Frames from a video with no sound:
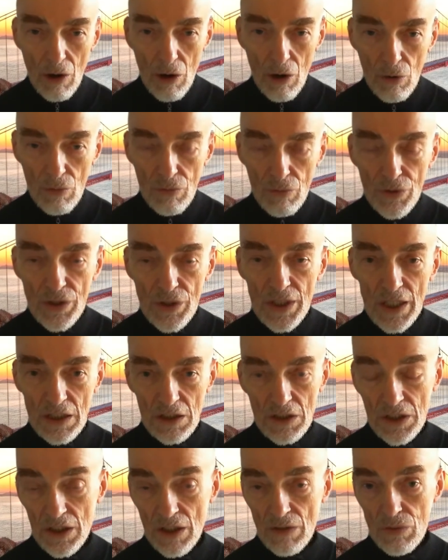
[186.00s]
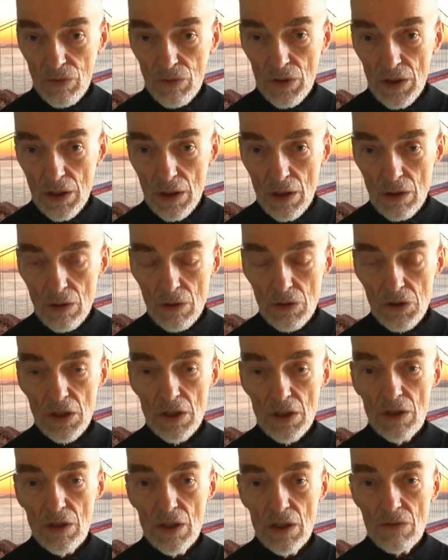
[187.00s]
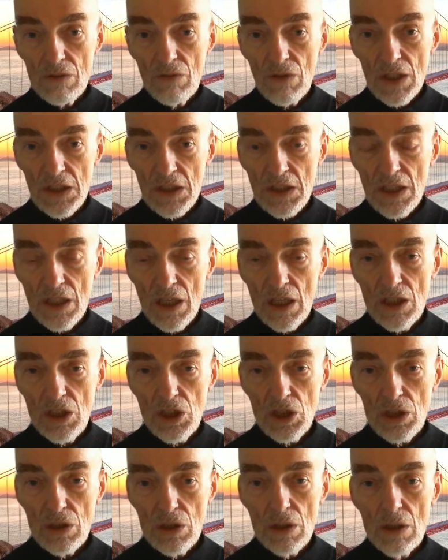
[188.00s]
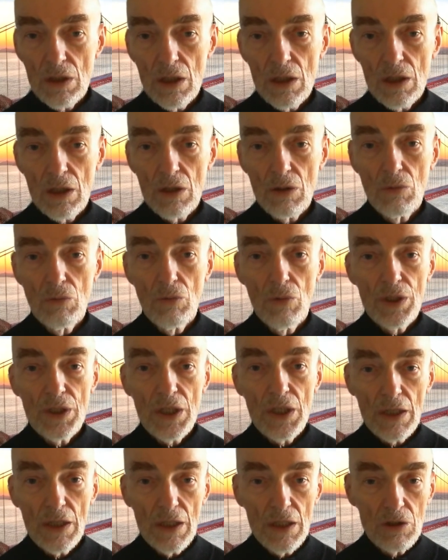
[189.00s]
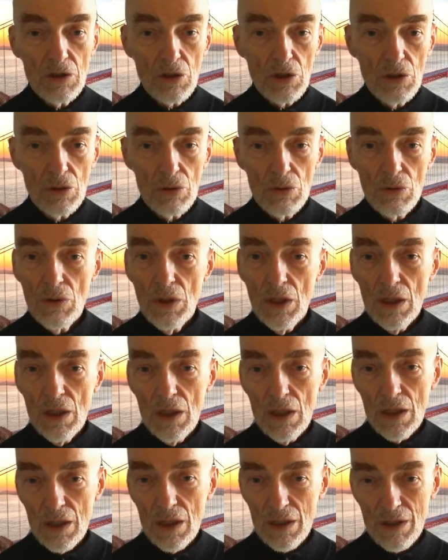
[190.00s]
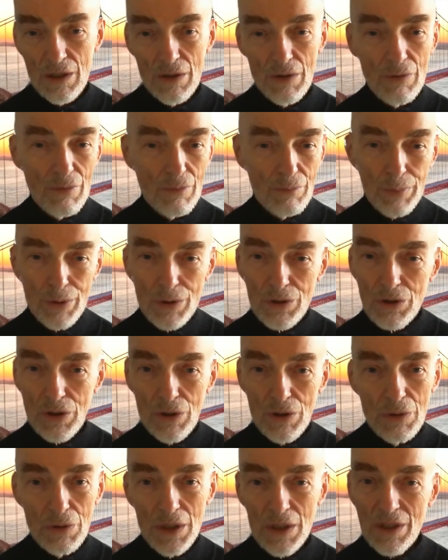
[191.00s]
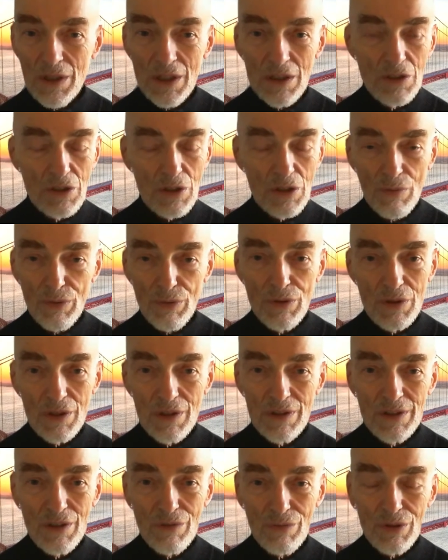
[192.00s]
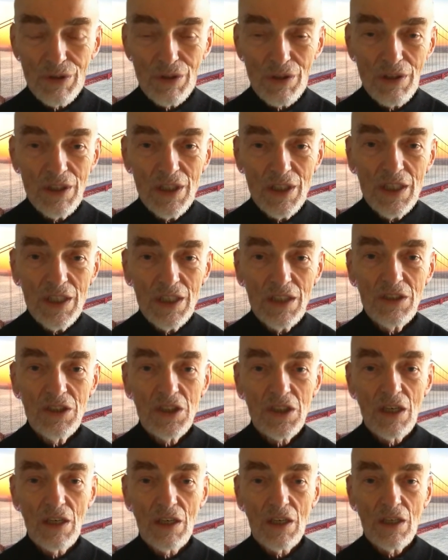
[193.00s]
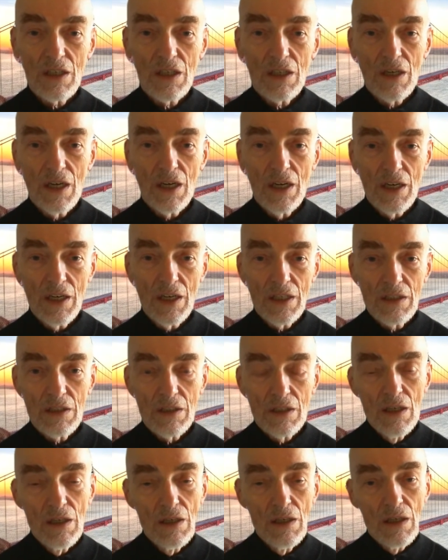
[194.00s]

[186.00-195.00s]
Over the next several years, the investigation went into pursuing these different leads and